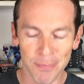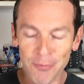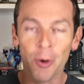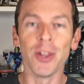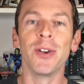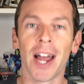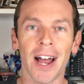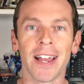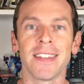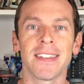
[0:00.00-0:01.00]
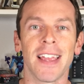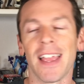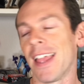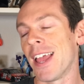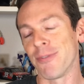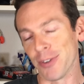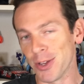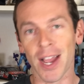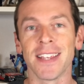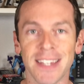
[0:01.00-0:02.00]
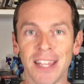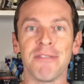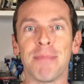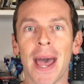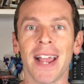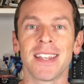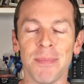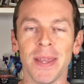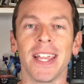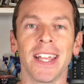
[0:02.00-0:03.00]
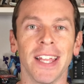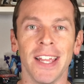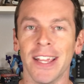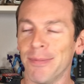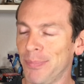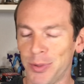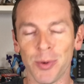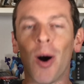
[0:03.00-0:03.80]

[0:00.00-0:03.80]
for you guys and for you guys to give back to me through